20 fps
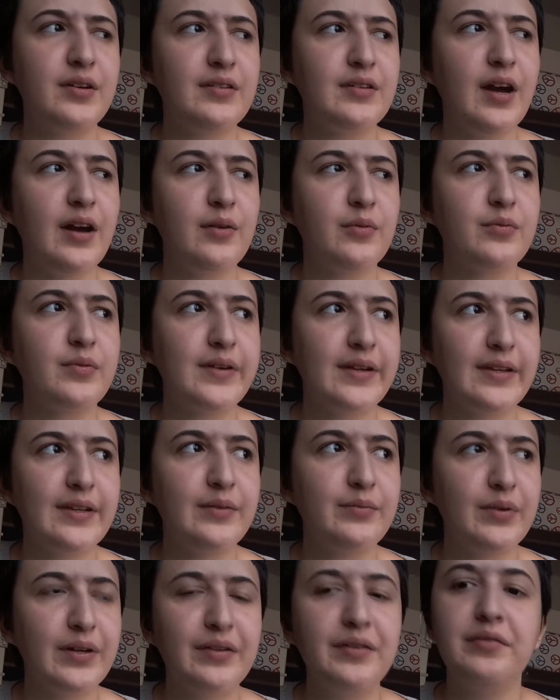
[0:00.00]
got really,
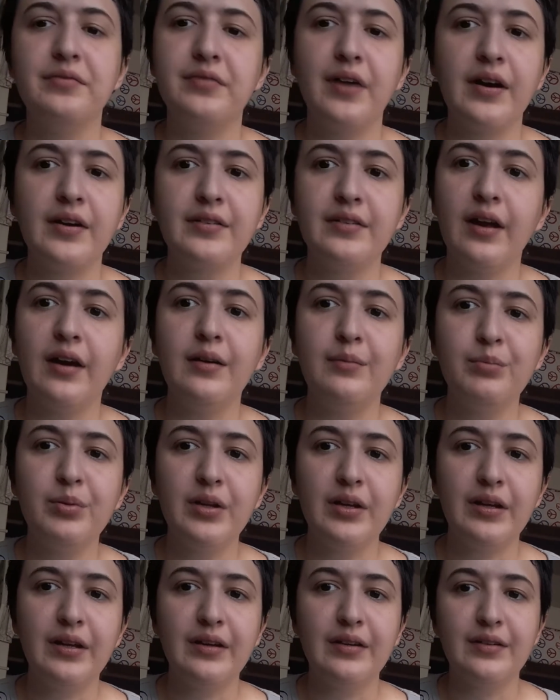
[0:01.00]
really fucked up.
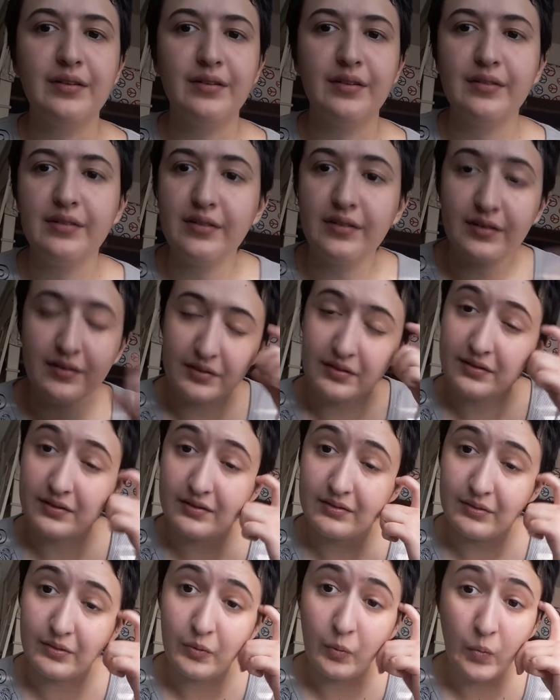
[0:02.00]
And
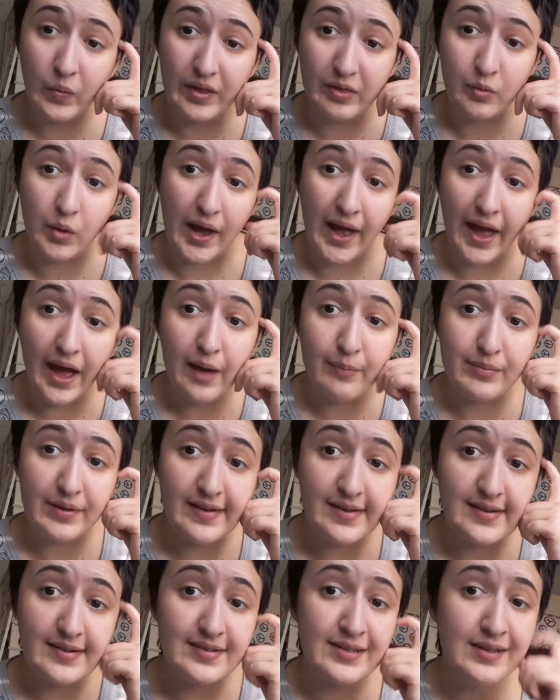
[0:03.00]
with what
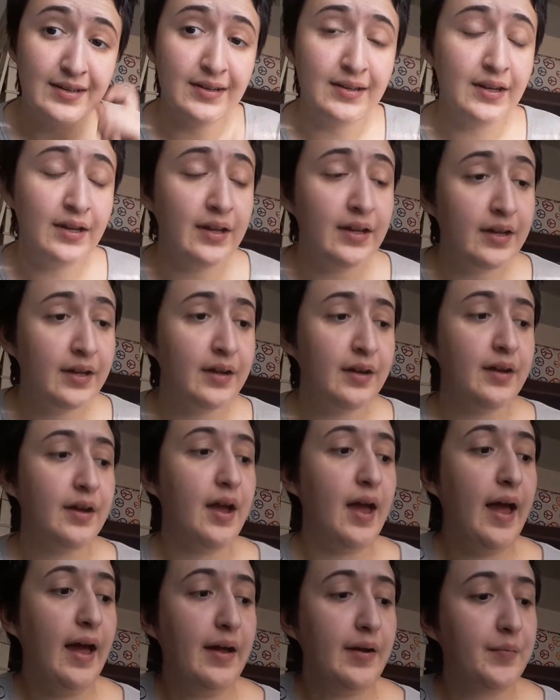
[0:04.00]
happened,
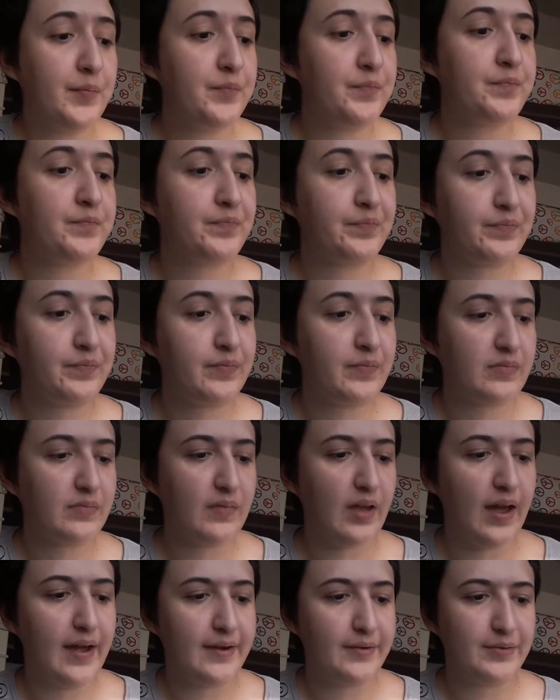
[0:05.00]

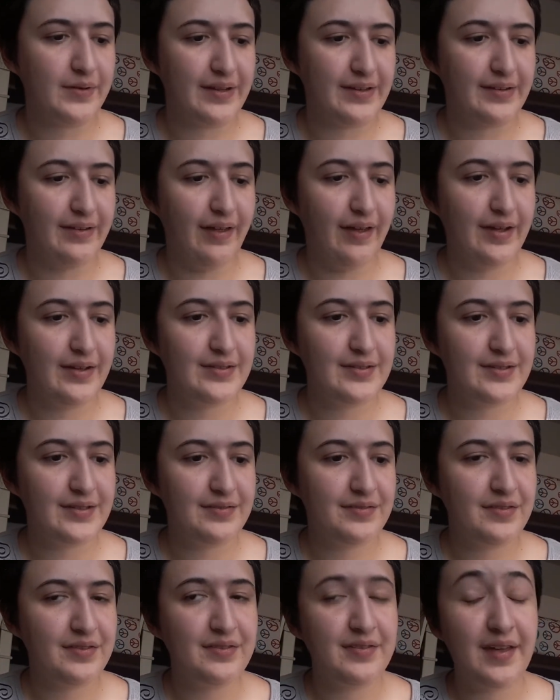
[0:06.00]
I realized
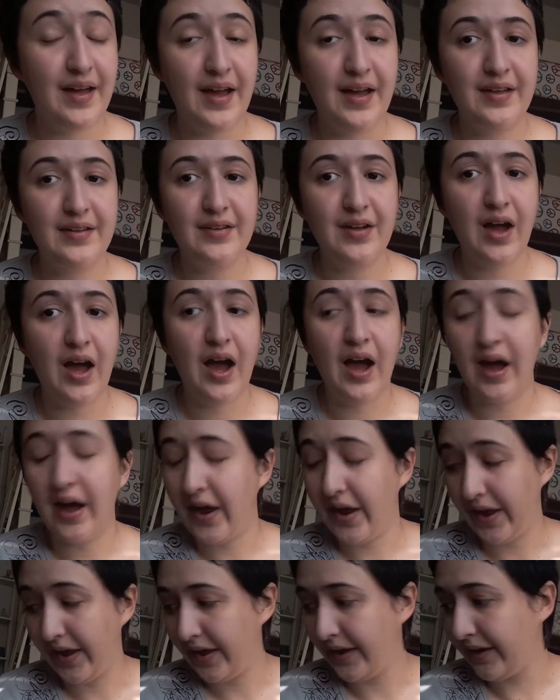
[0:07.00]
that
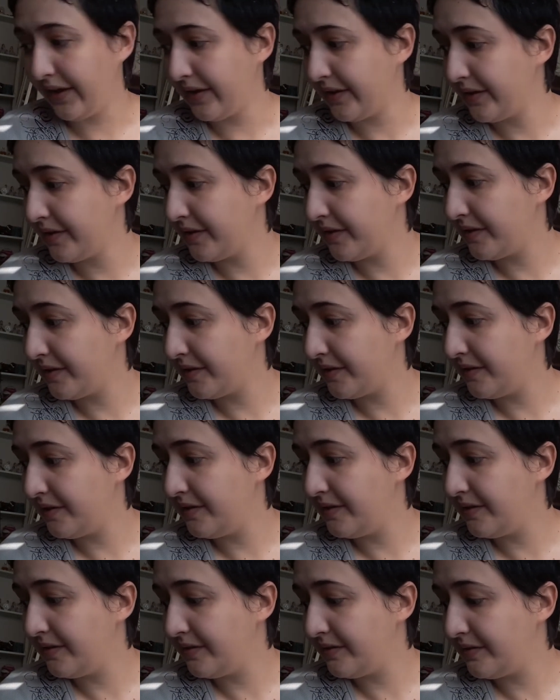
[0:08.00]
I
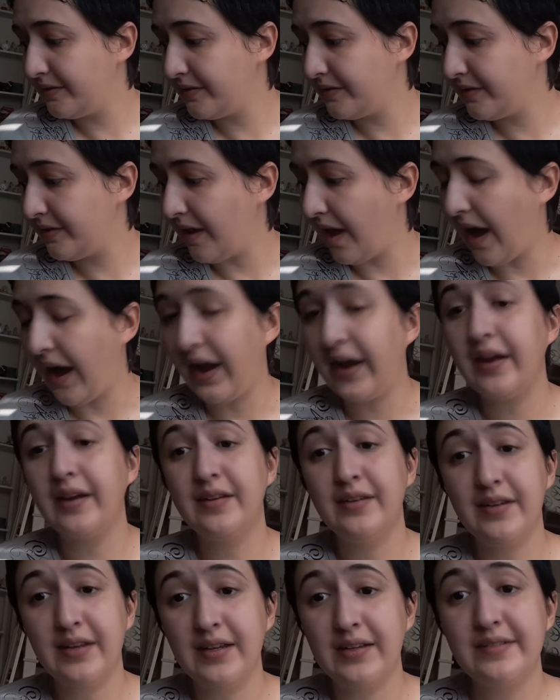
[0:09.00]

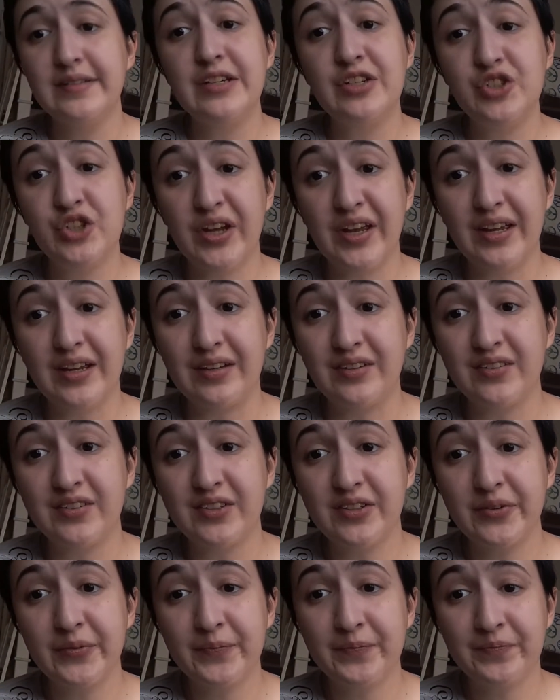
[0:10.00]
need to change.